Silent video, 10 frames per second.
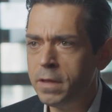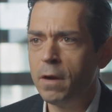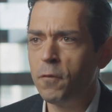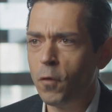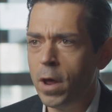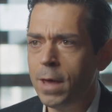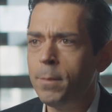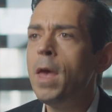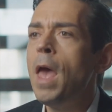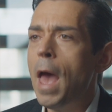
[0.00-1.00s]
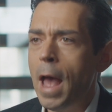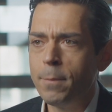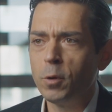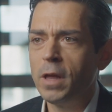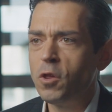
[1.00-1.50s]
their frame
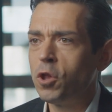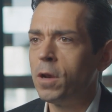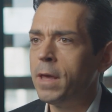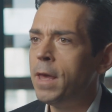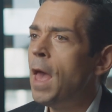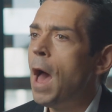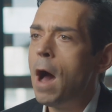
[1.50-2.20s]
and potentially